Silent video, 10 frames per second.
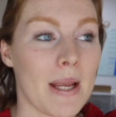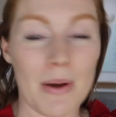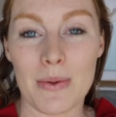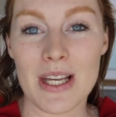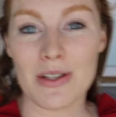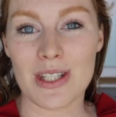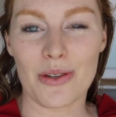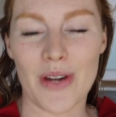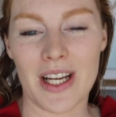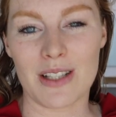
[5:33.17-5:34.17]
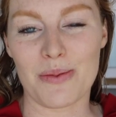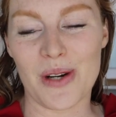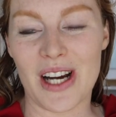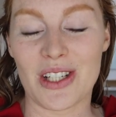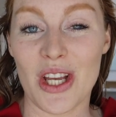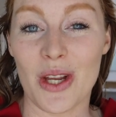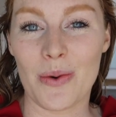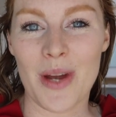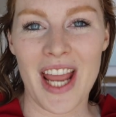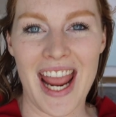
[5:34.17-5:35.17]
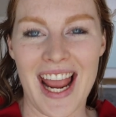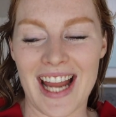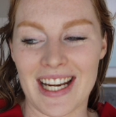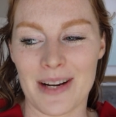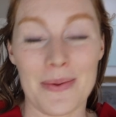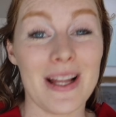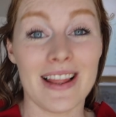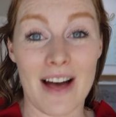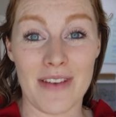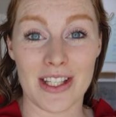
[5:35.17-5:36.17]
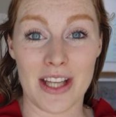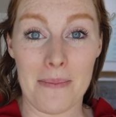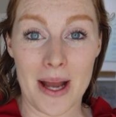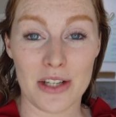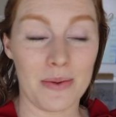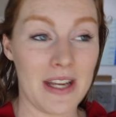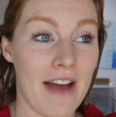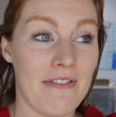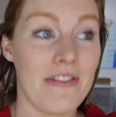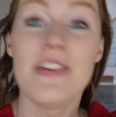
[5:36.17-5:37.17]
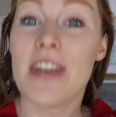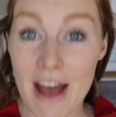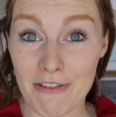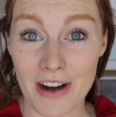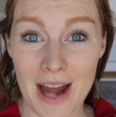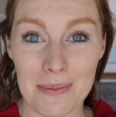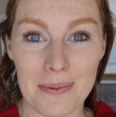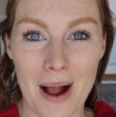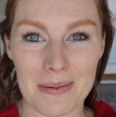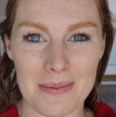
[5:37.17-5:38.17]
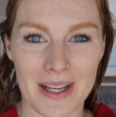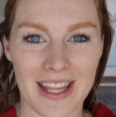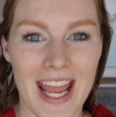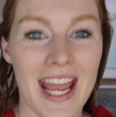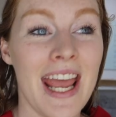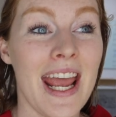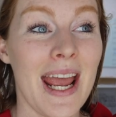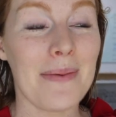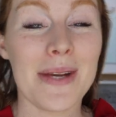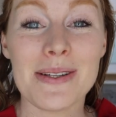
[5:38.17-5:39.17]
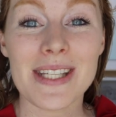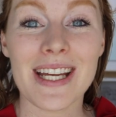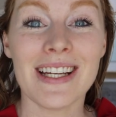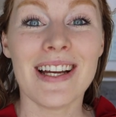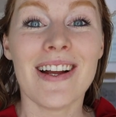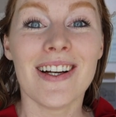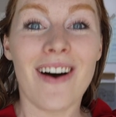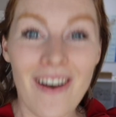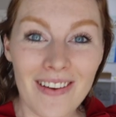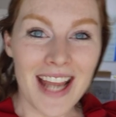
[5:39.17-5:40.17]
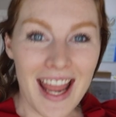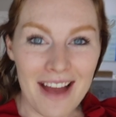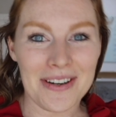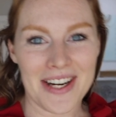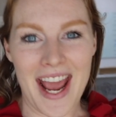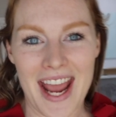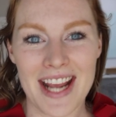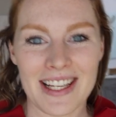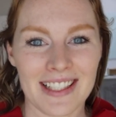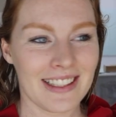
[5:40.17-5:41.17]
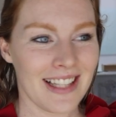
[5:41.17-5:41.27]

But we use the Cricut Explore 2, and we love it so much. We have never had a problem with it, and we use it all day, every day.